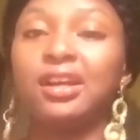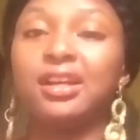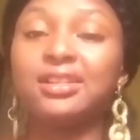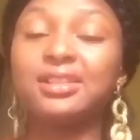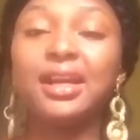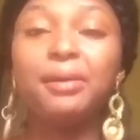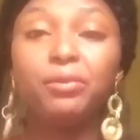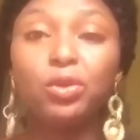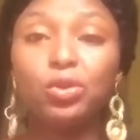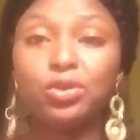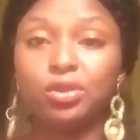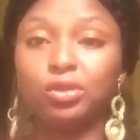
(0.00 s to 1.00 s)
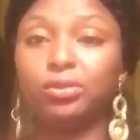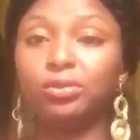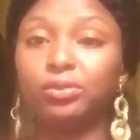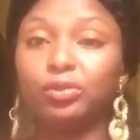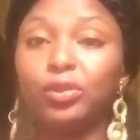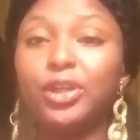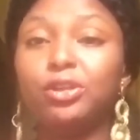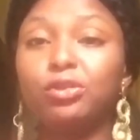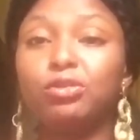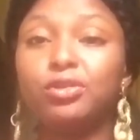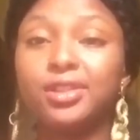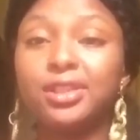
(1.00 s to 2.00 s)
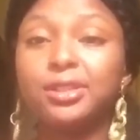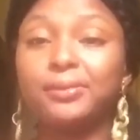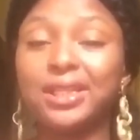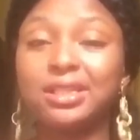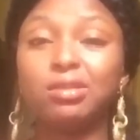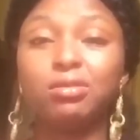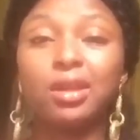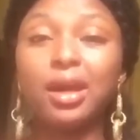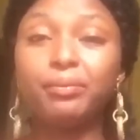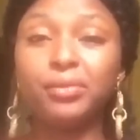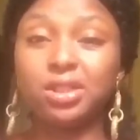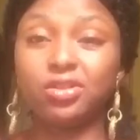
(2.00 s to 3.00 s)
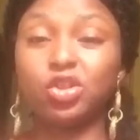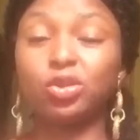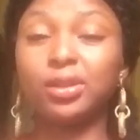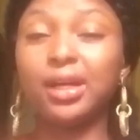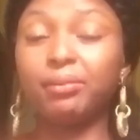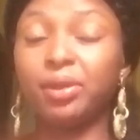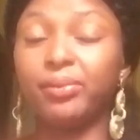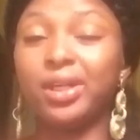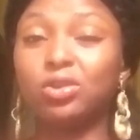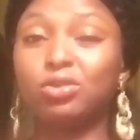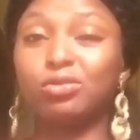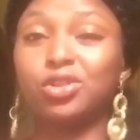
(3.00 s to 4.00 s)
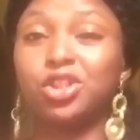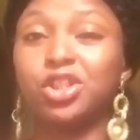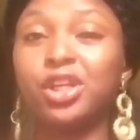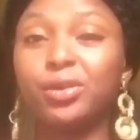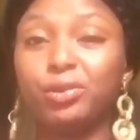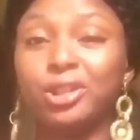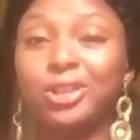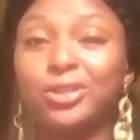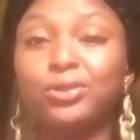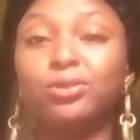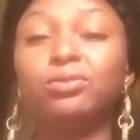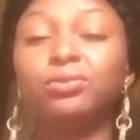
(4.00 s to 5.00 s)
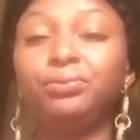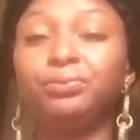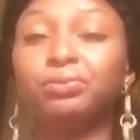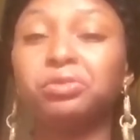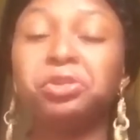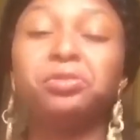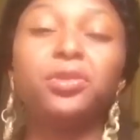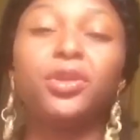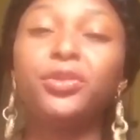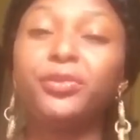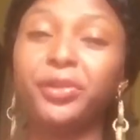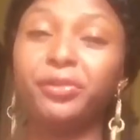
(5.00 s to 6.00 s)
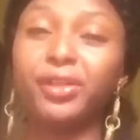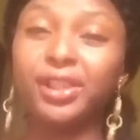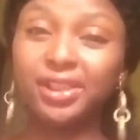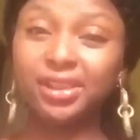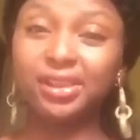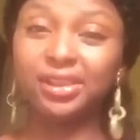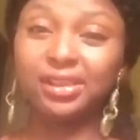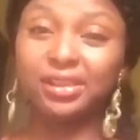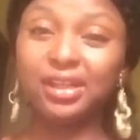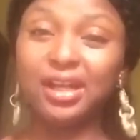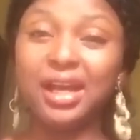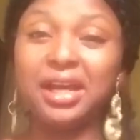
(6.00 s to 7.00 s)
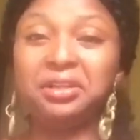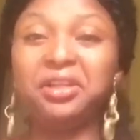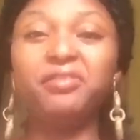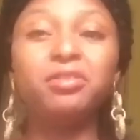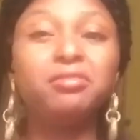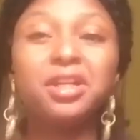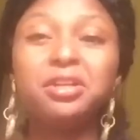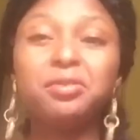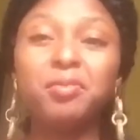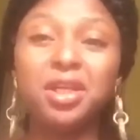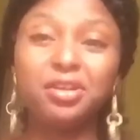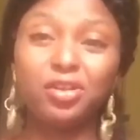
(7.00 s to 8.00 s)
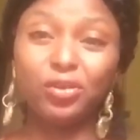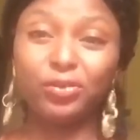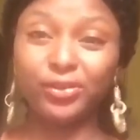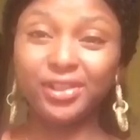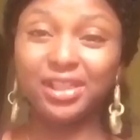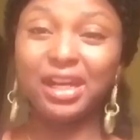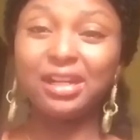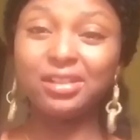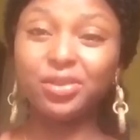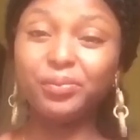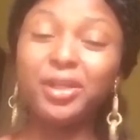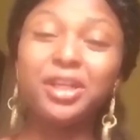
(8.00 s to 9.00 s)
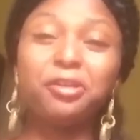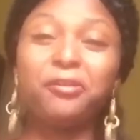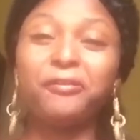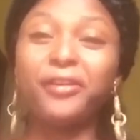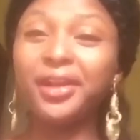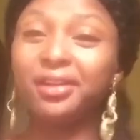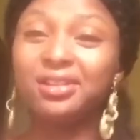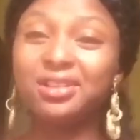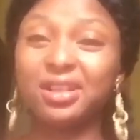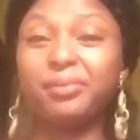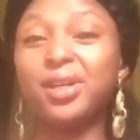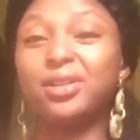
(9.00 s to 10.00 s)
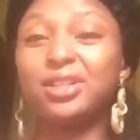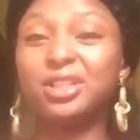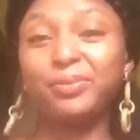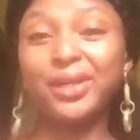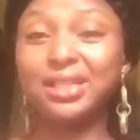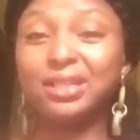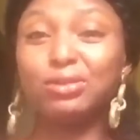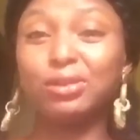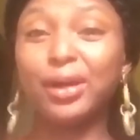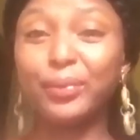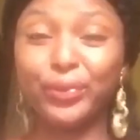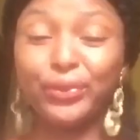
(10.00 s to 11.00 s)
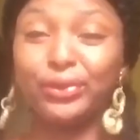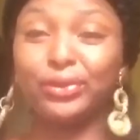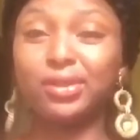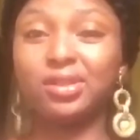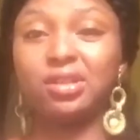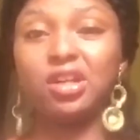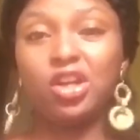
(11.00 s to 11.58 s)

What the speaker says: As time goes on, when you use this particular mixture that I'm about to share with you, you will not regret it. And even when you make your research, you make your findings about this particular product,